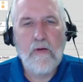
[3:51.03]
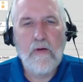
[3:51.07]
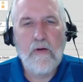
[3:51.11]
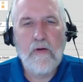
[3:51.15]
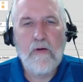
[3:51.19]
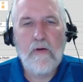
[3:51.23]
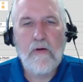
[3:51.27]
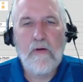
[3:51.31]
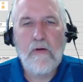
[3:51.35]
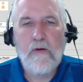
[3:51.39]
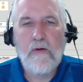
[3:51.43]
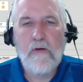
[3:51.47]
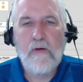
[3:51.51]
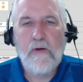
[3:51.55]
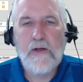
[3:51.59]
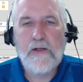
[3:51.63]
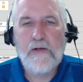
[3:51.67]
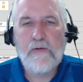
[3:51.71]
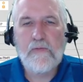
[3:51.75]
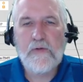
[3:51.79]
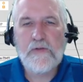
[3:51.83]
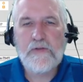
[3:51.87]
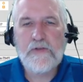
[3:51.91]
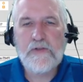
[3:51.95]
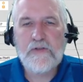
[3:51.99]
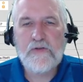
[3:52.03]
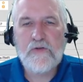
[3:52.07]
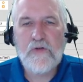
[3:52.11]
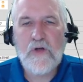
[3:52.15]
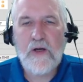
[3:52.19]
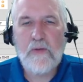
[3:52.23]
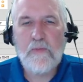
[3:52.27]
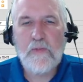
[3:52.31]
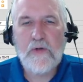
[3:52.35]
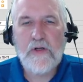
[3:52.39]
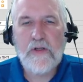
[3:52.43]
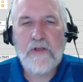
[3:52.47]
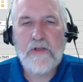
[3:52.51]
And we'll just
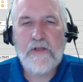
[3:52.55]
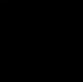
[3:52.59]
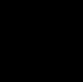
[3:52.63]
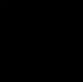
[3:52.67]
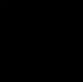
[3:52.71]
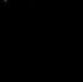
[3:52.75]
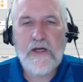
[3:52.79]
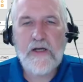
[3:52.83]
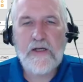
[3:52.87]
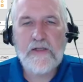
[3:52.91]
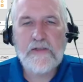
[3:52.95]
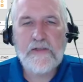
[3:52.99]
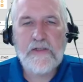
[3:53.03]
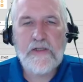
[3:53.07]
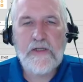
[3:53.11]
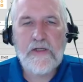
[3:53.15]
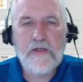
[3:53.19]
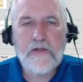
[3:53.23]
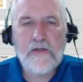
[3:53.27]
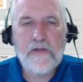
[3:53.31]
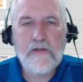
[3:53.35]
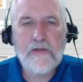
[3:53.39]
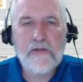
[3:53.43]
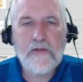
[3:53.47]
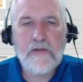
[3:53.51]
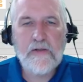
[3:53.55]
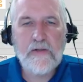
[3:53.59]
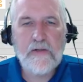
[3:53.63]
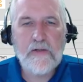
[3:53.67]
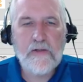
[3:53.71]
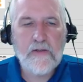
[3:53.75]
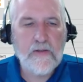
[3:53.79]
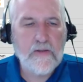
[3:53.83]
grab one of these guys here.